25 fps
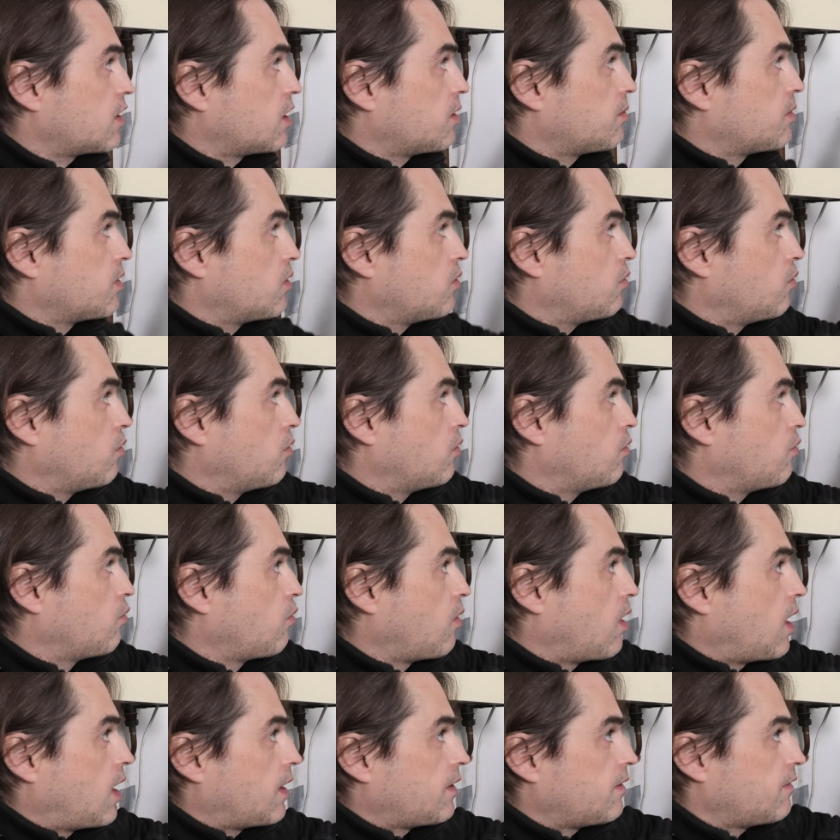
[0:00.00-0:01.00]
There'll be
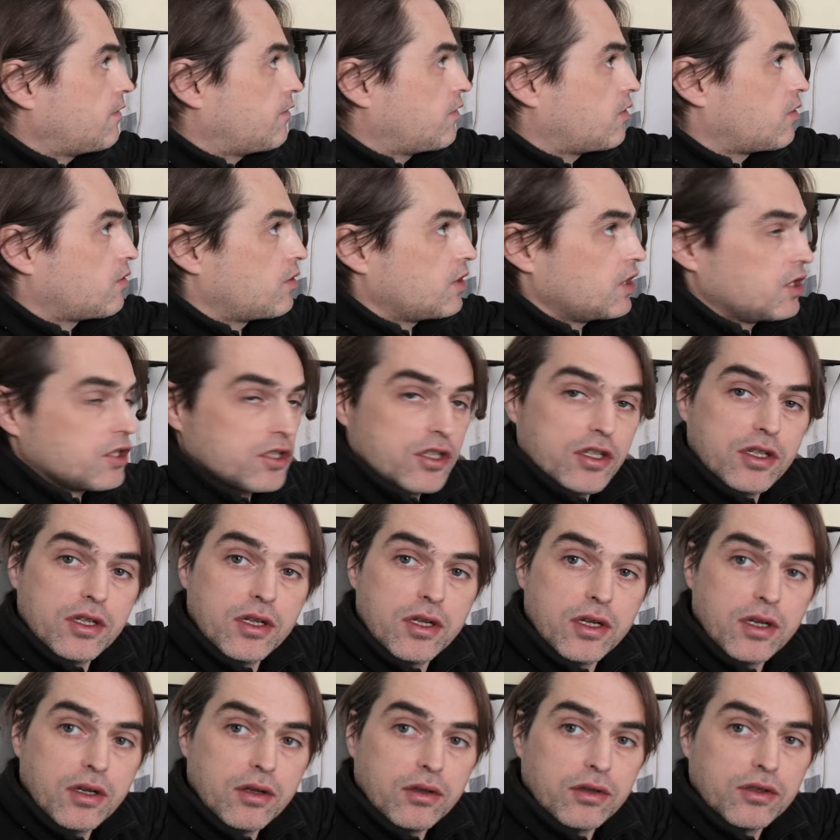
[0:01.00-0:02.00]
one for
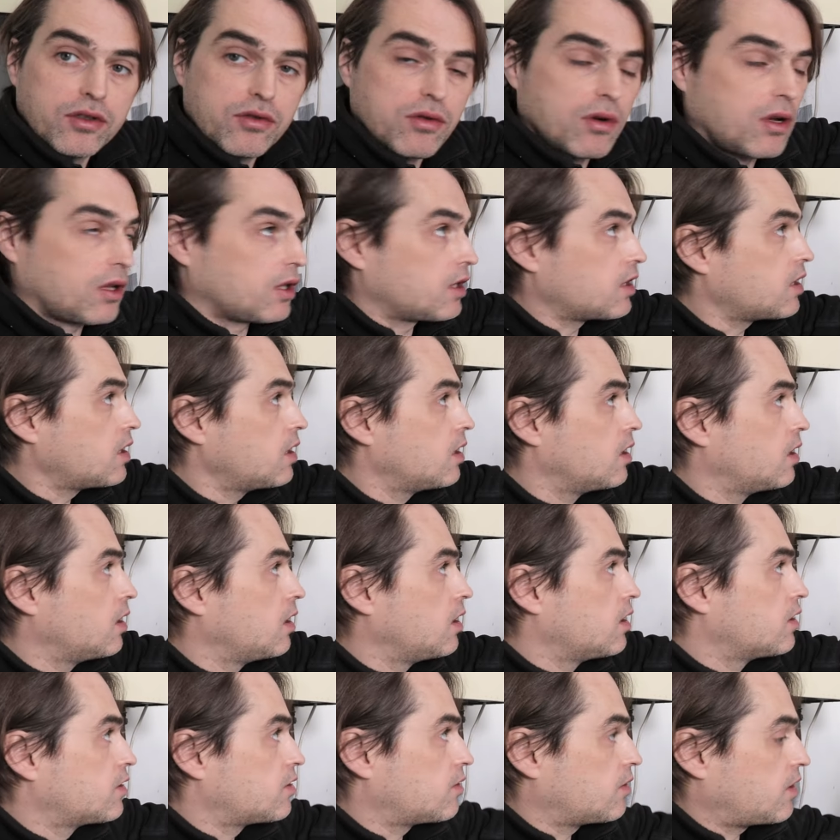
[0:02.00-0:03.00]
each controller,
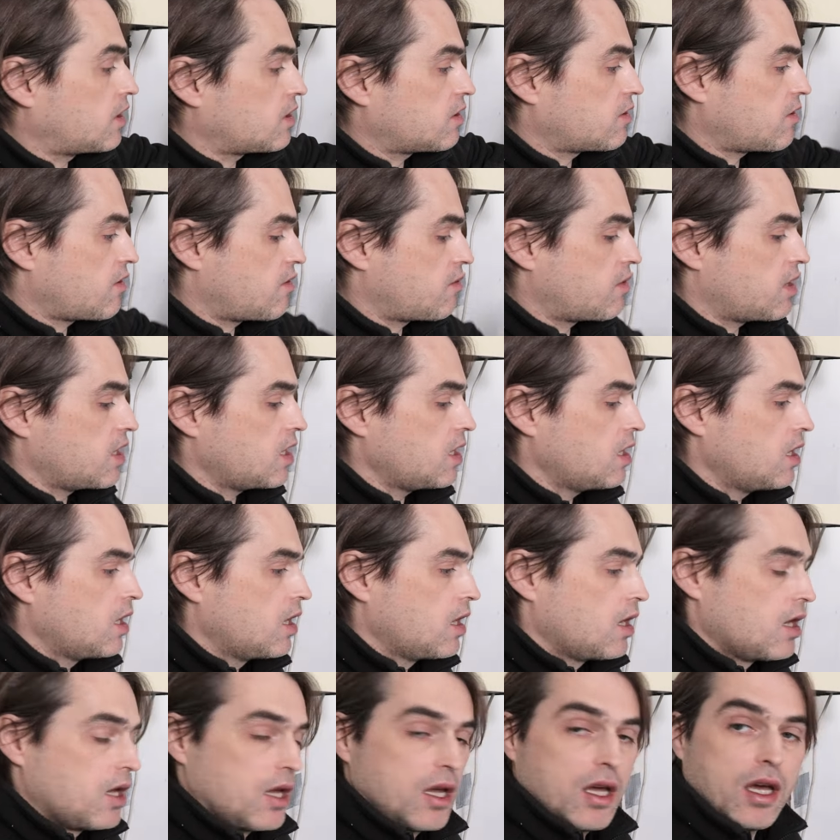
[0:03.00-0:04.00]
so that's three,
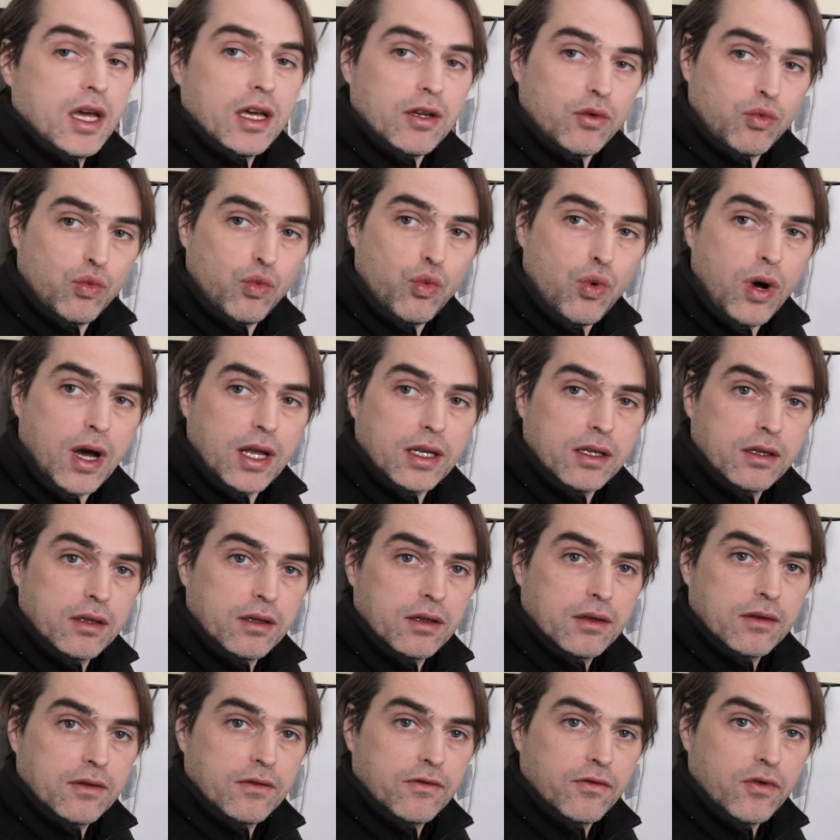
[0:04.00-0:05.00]
and
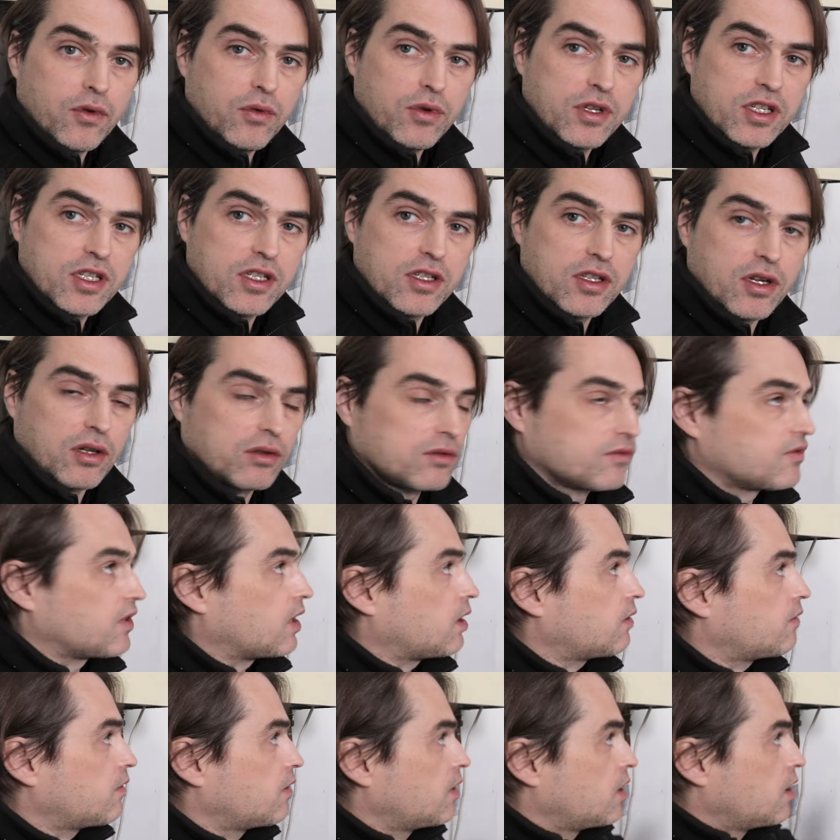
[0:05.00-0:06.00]
one for each zone
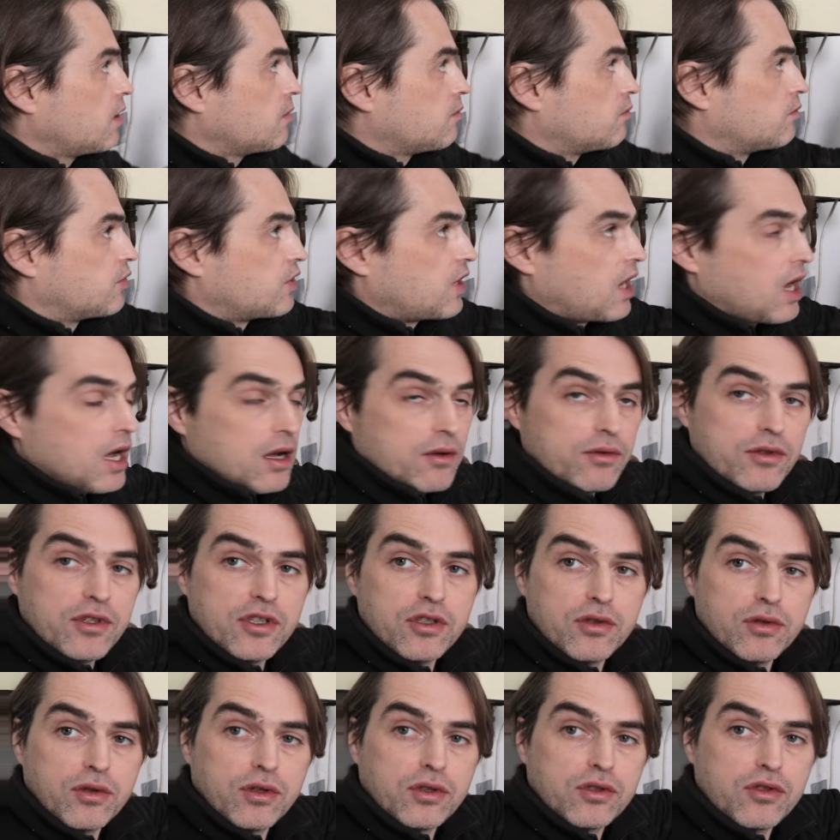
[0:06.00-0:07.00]
valve.
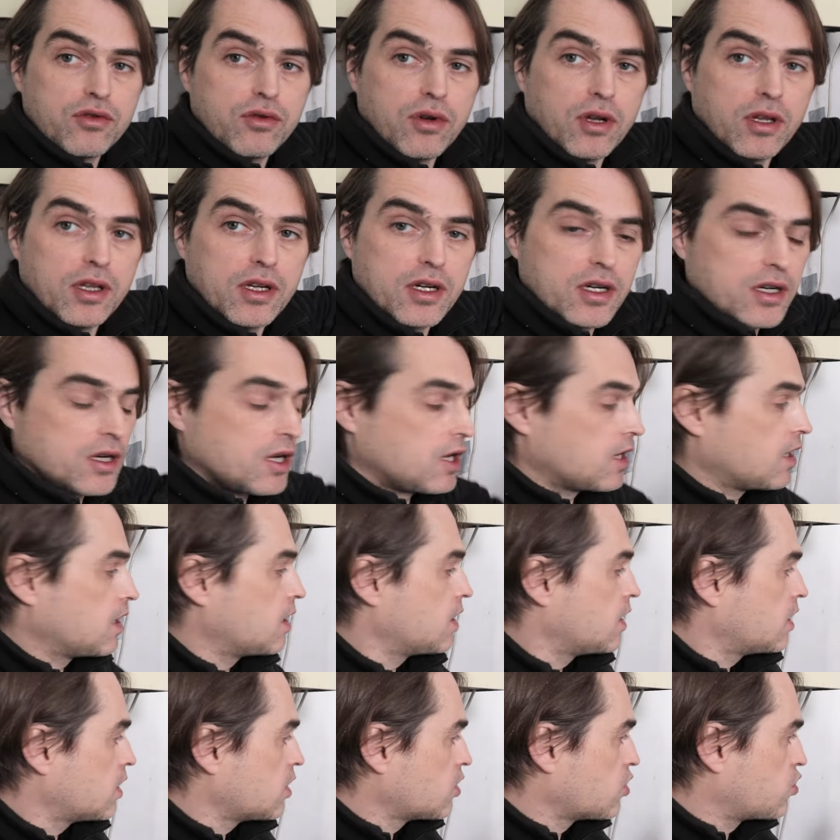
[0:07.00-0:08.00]
Browns to controller,
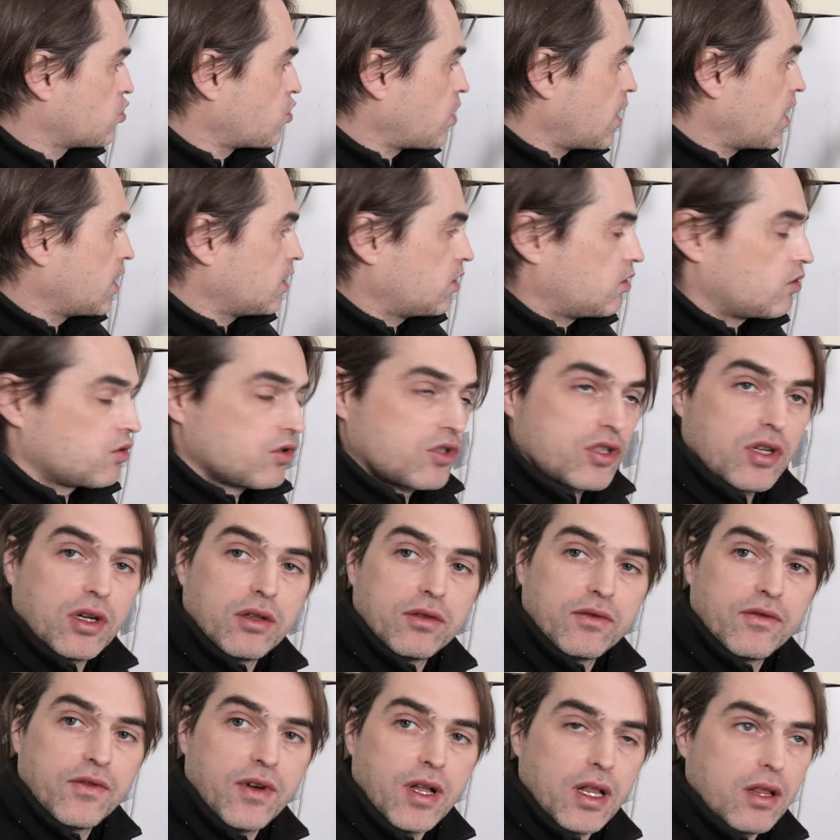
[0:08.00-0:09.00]
gray to
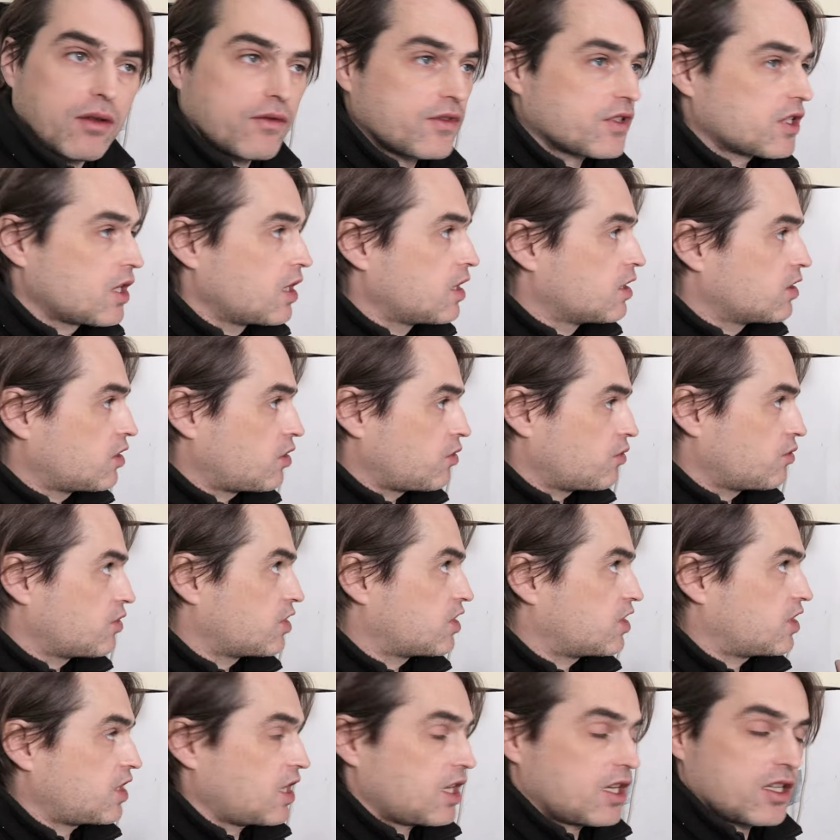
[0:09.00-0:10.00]
zone valves. So
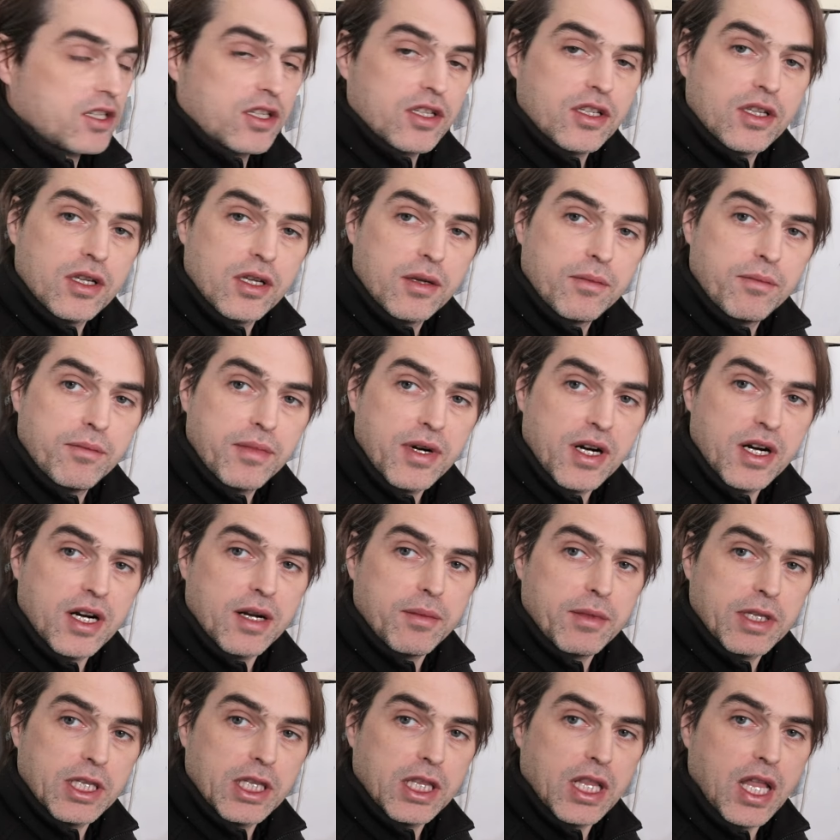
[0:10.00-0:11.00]
six
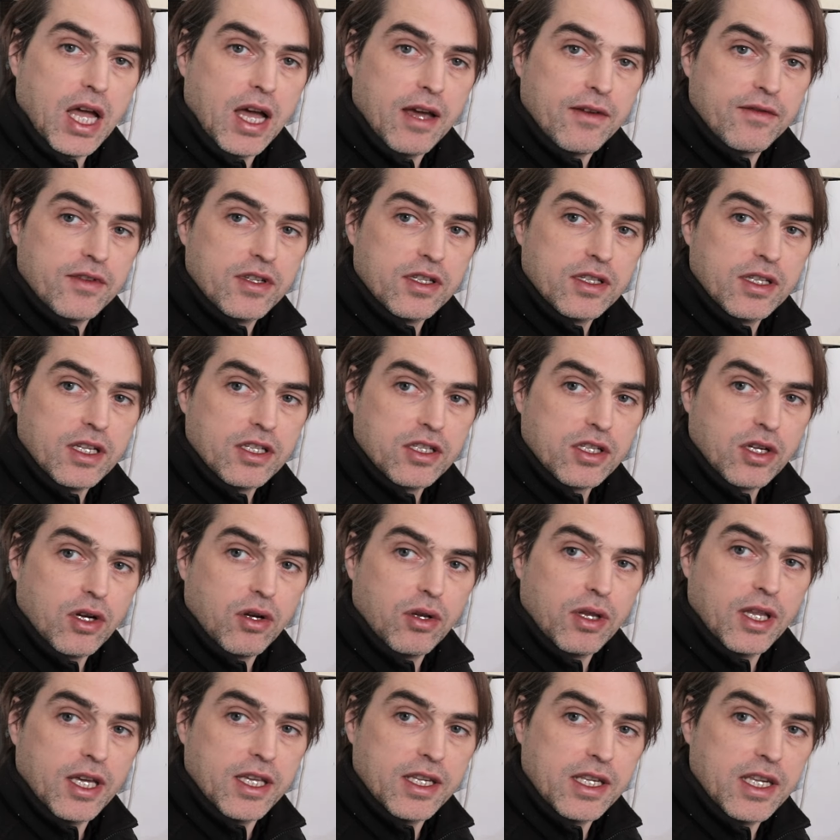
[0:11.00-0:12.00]
permanent lives, that's
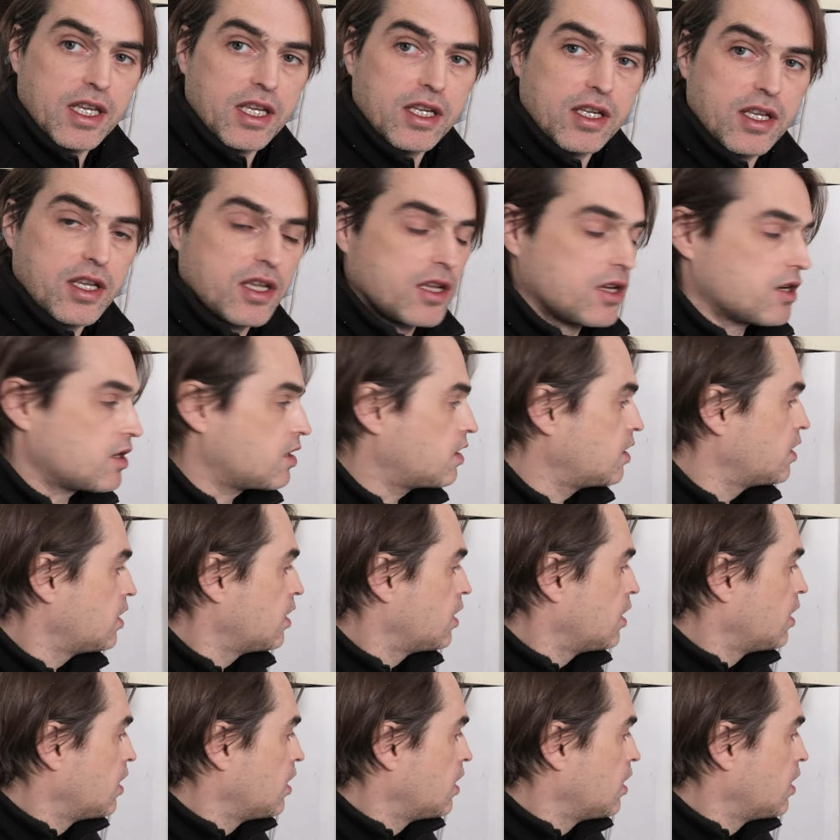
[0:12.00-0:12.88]
all I need here.